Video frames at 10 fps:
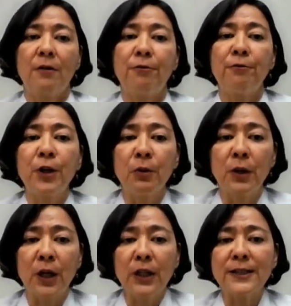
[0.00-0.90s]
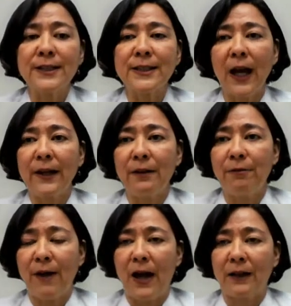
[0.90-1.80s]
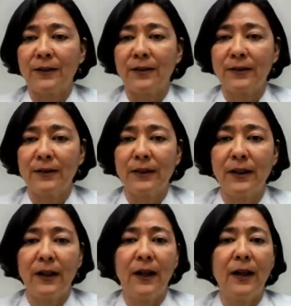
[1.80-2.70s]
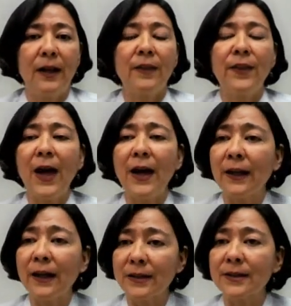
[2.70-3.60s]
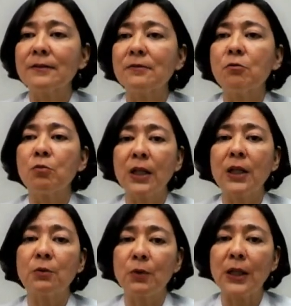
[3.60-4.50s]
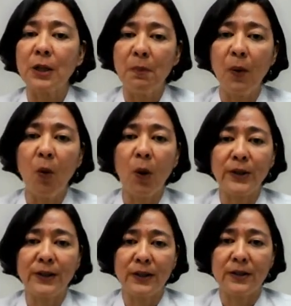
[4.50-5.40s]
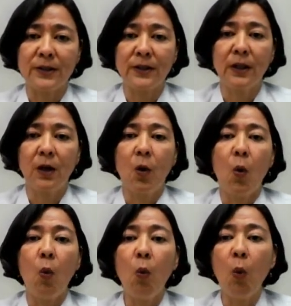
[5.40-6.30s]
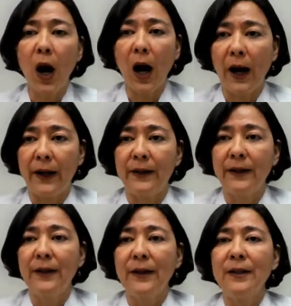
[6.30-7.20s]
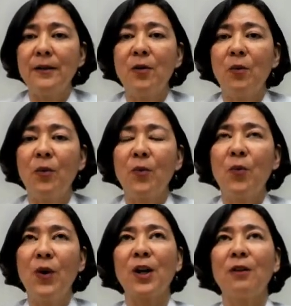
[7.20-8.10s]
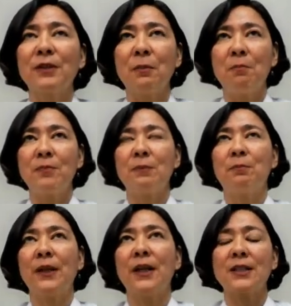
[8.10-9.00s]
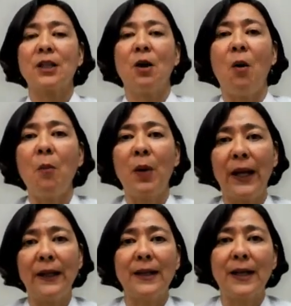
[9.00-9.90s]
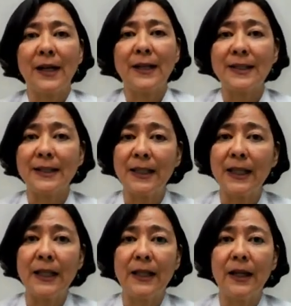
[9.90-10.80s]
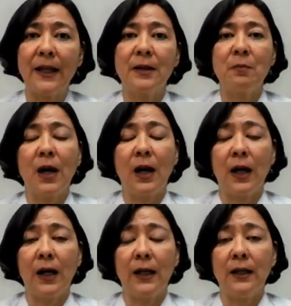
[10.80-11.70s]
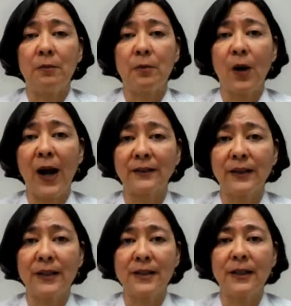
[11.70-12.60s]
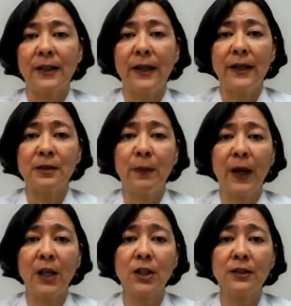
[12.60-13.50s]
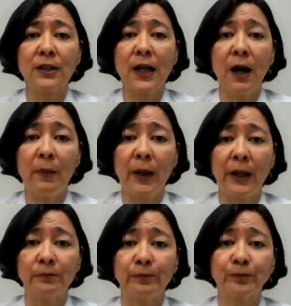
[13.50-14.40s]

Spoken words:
Fewer side effects. That is really, really important. Why? One of the biggest complaint that I see in my practice is patient coming